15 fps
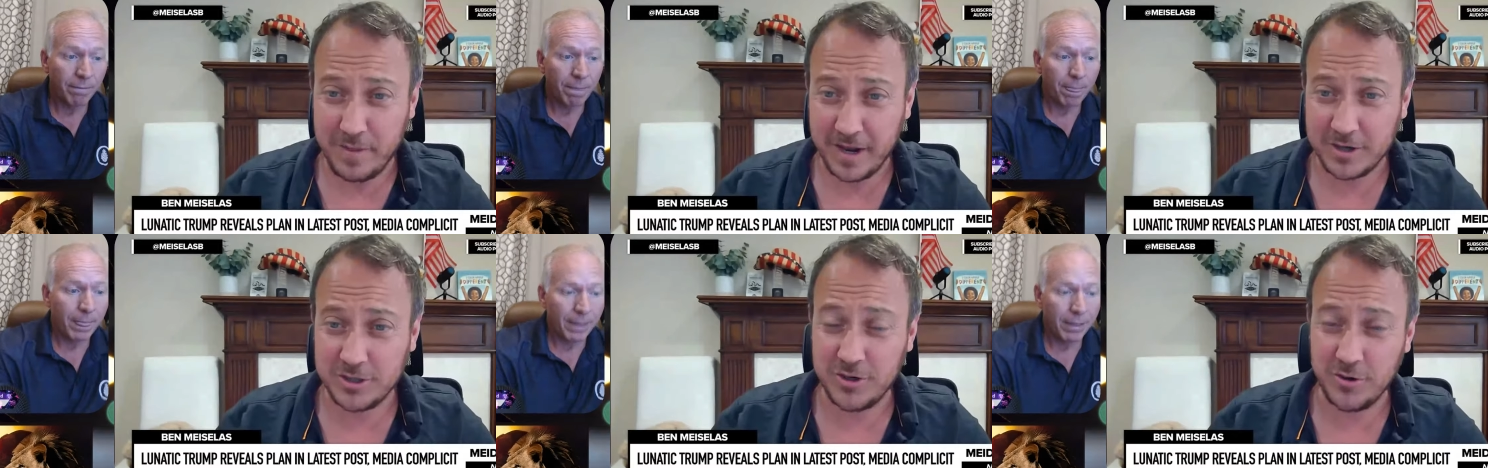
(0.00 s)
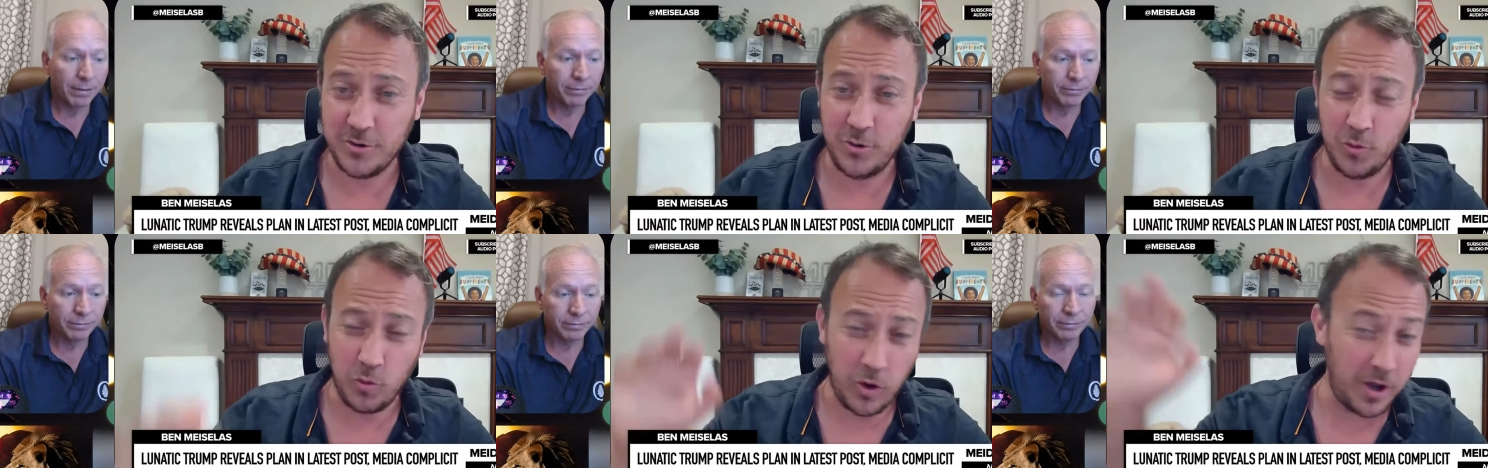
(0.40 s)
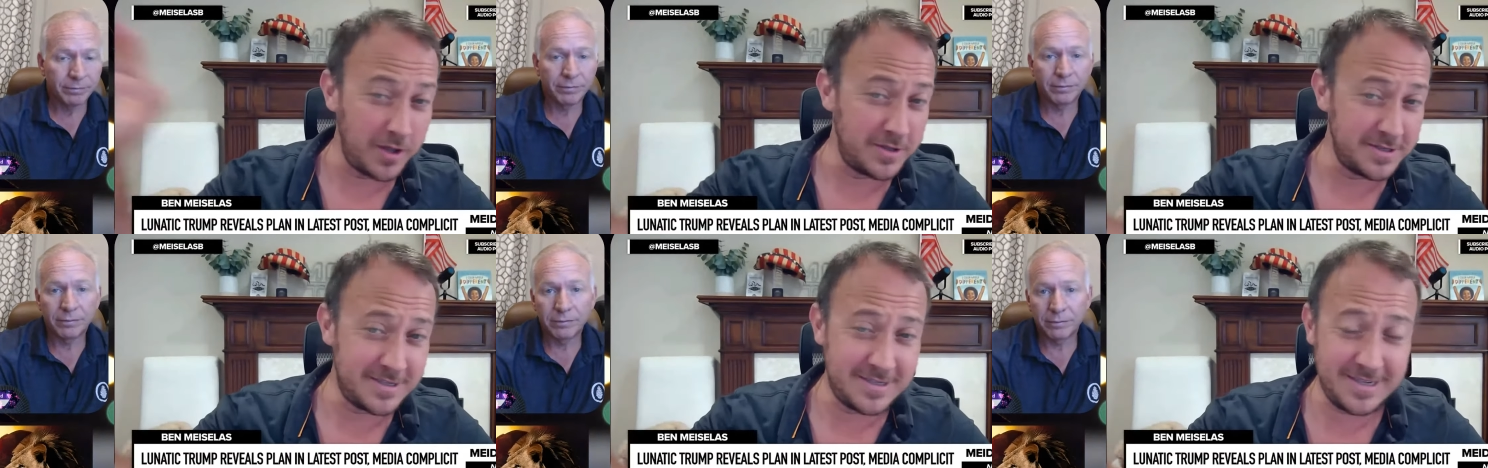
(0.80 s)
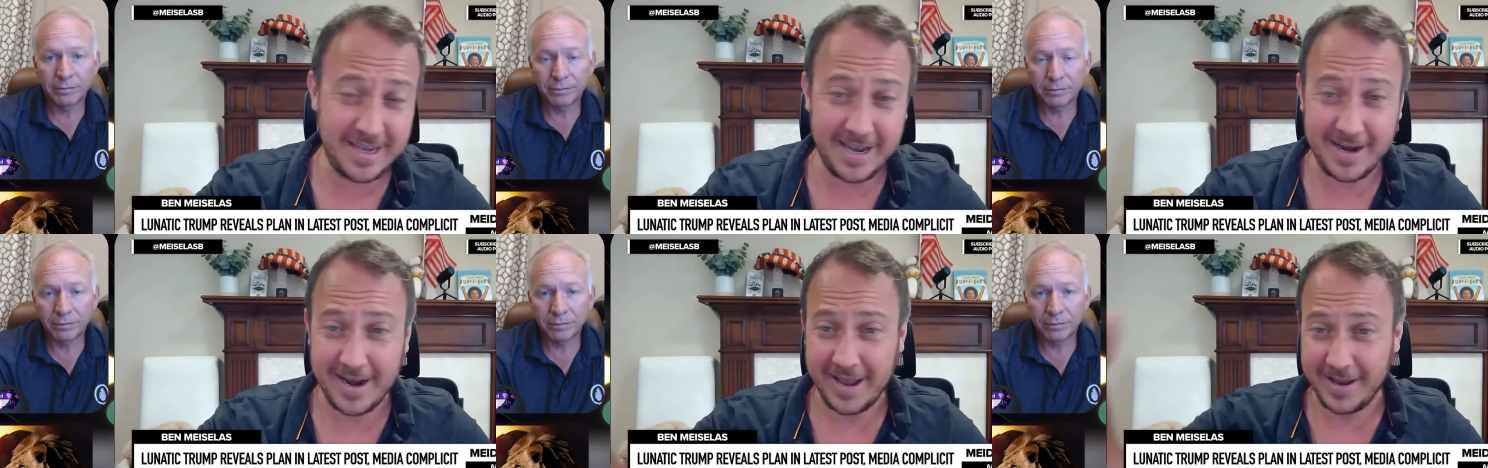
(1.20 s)
Speaker 1: picture, who runs
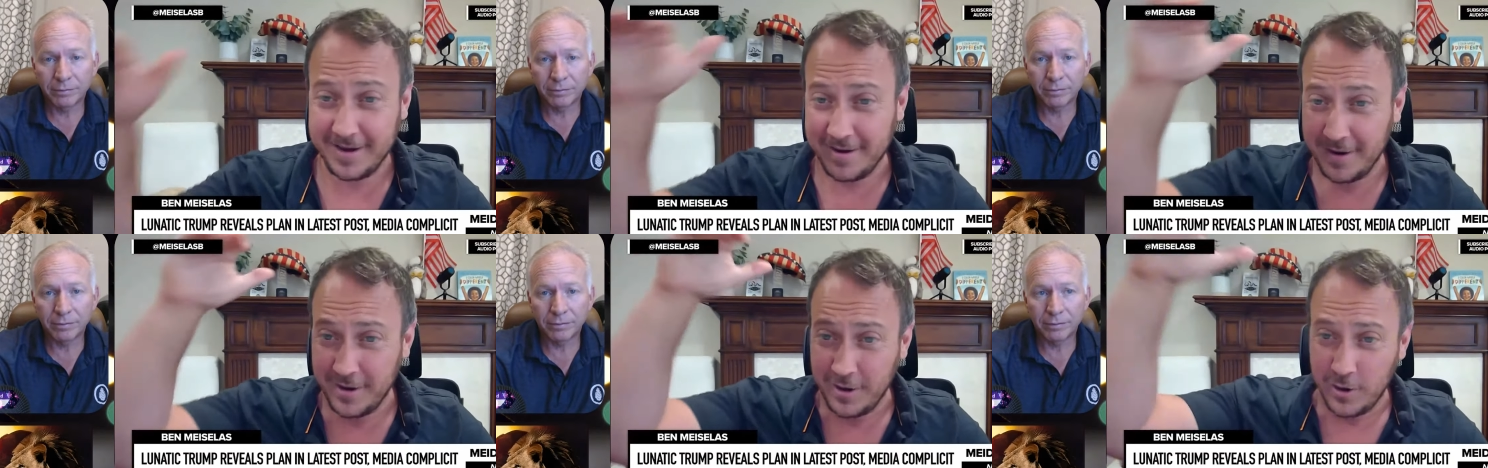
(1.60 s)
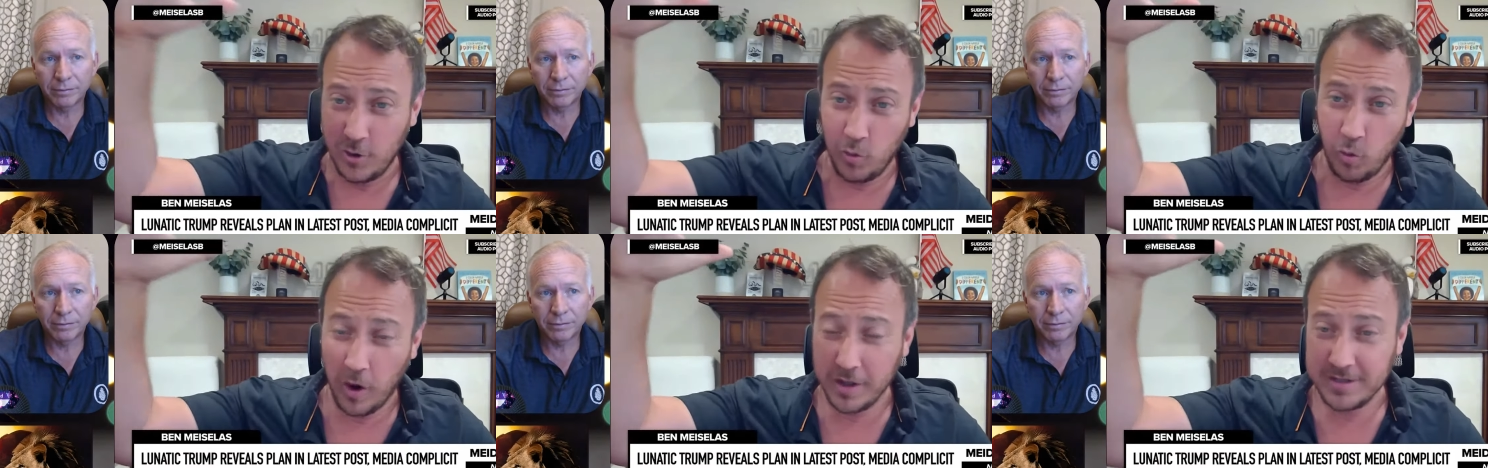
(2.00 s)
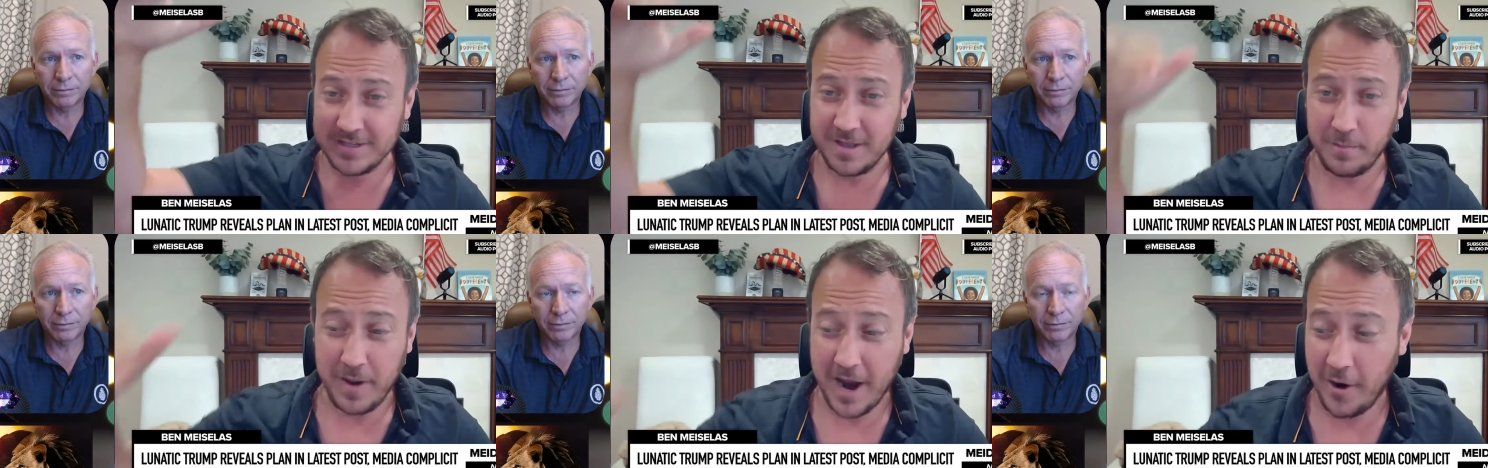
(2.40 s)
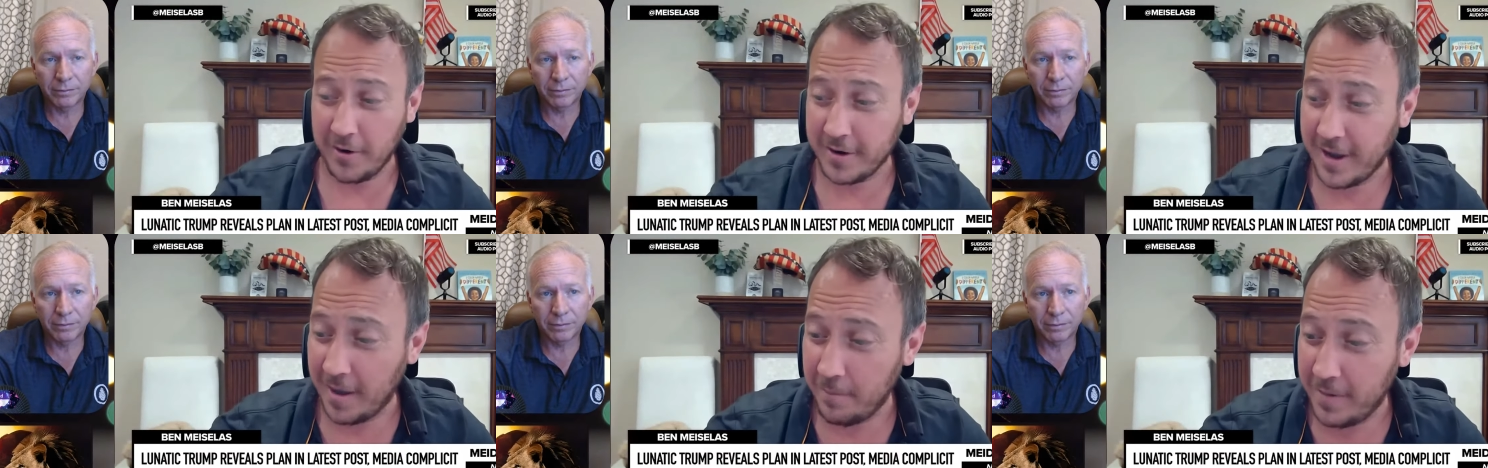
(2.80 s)
CNN, runs the
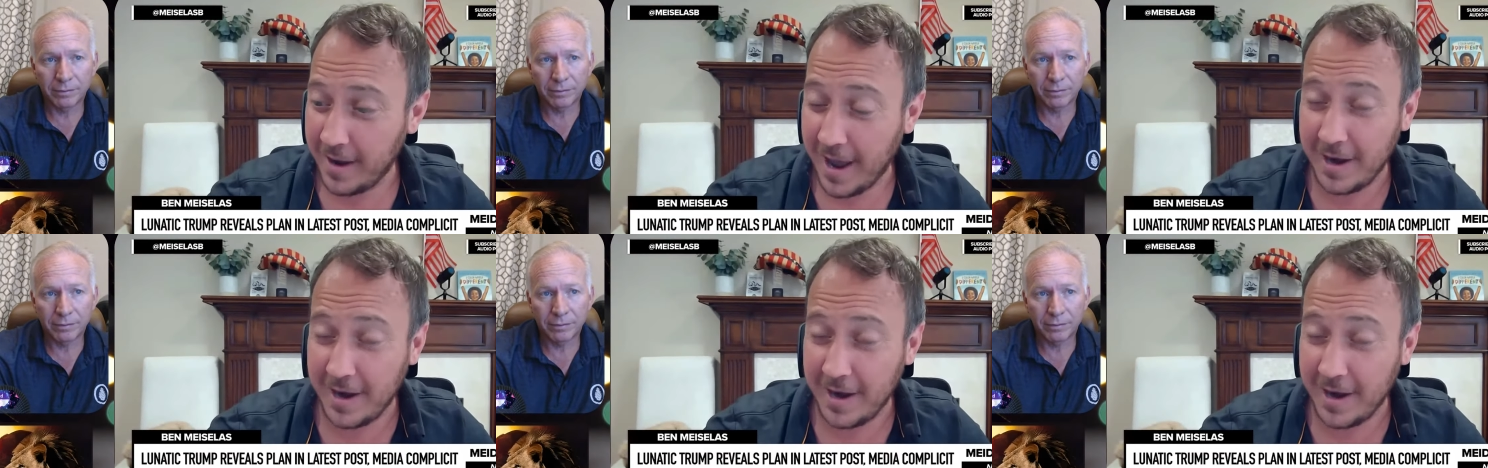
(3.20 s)
parent company.